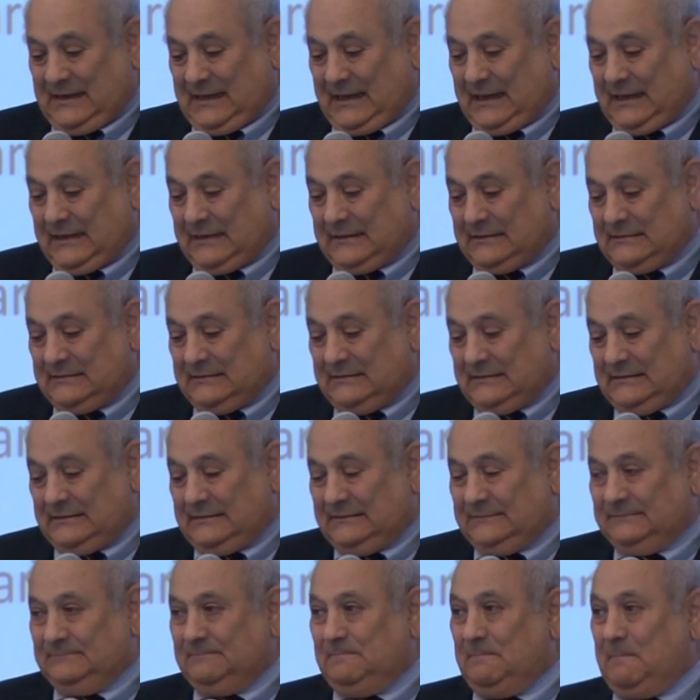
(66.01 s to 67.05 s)
And
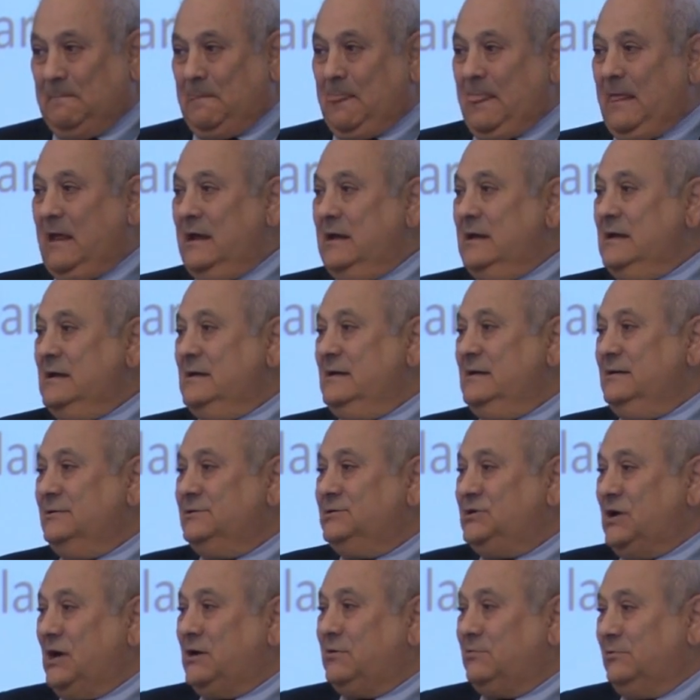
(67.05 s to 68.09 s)
in
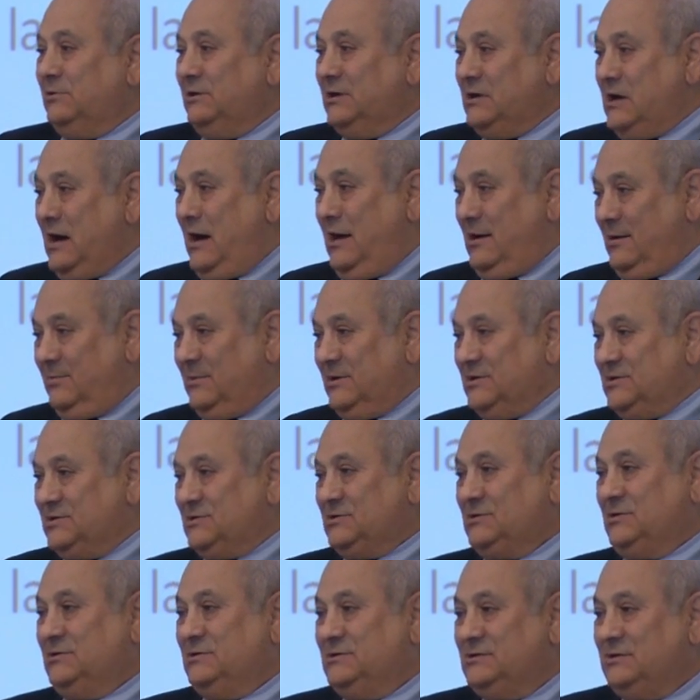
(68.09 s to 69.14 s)
general,
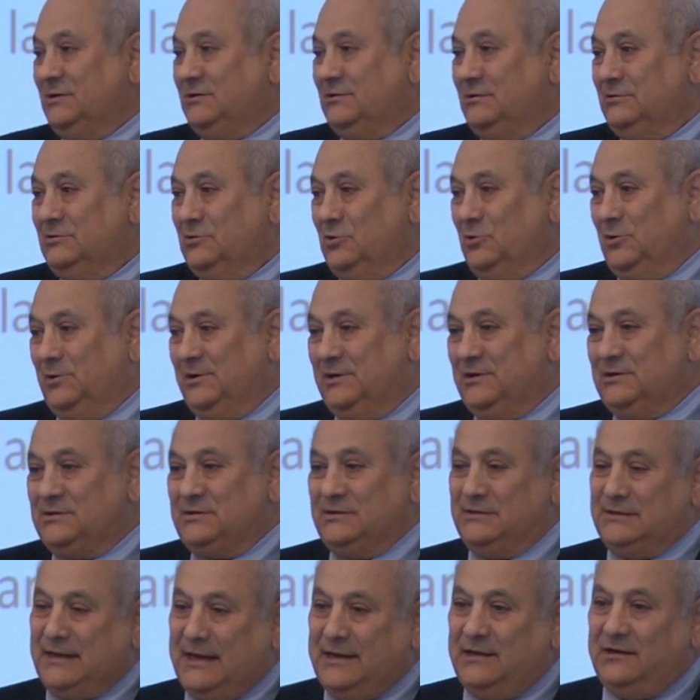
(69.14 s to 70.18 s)
economists consider noise
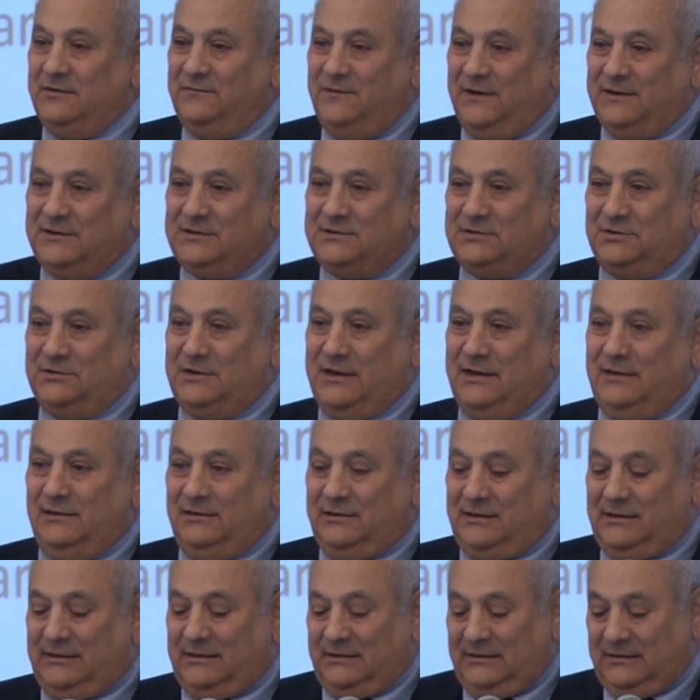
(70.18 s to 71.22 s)
a negative
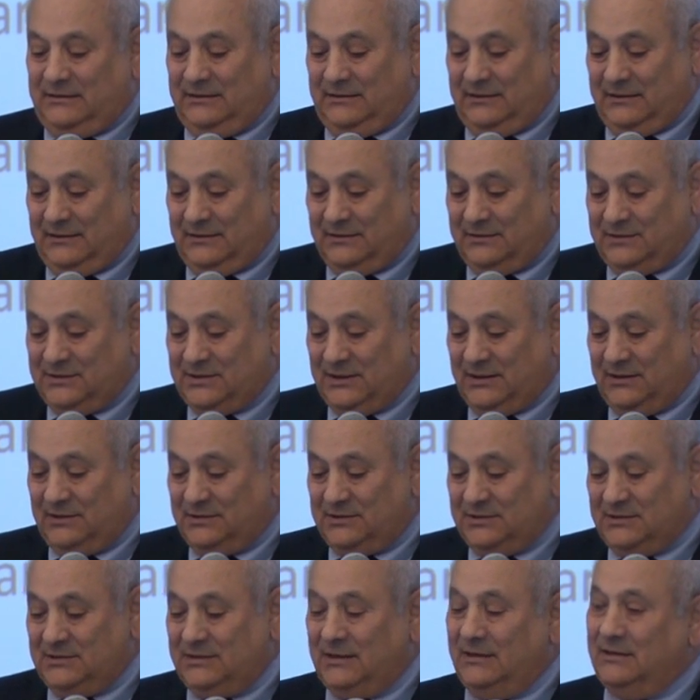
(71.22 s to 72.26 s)
externality in the
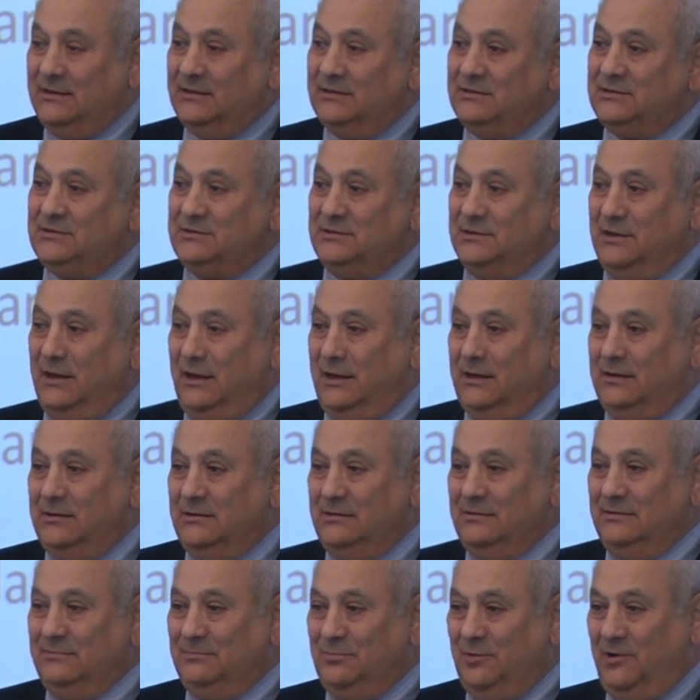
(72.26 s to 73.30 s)
sense that it's not
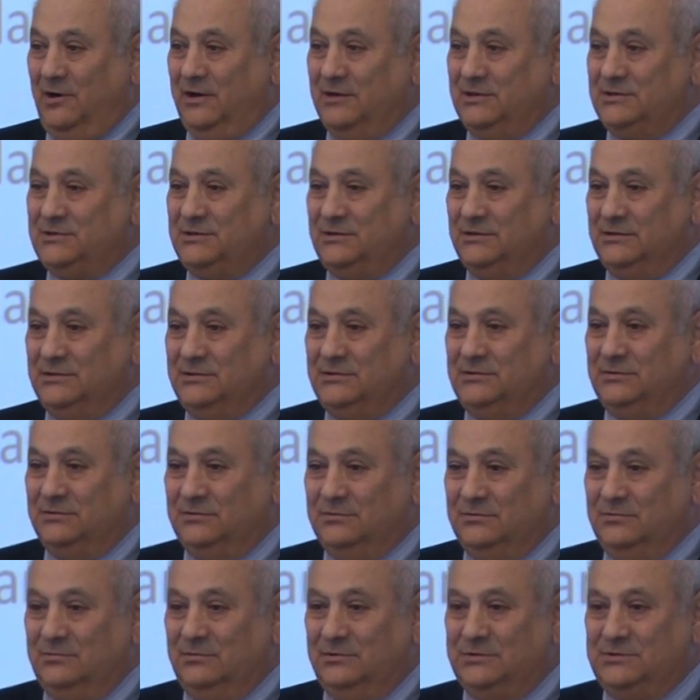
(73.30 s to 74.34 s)
priced
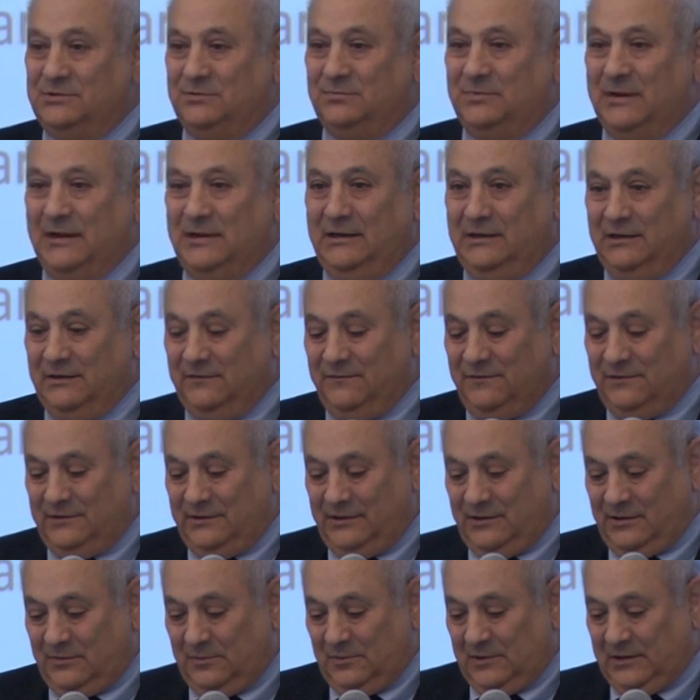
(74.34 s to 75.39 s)
into what you're paying for
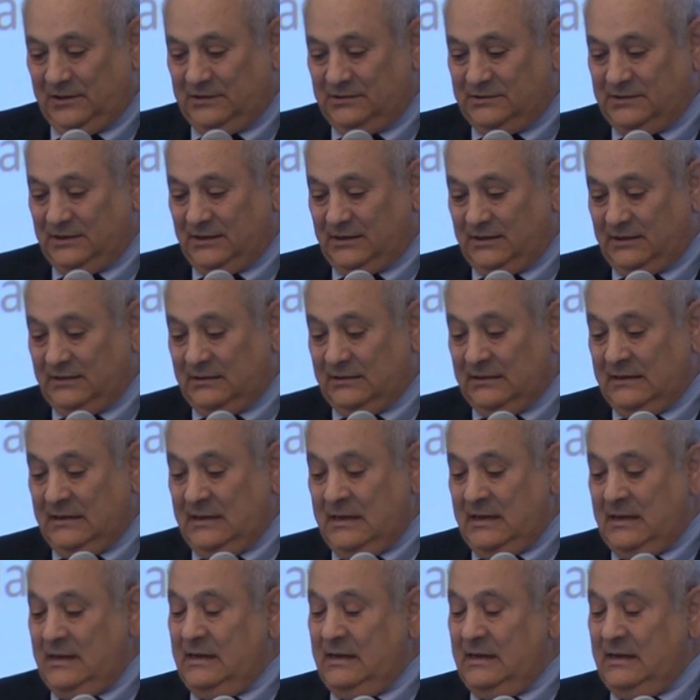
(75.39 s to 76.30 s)
the airplane ticket,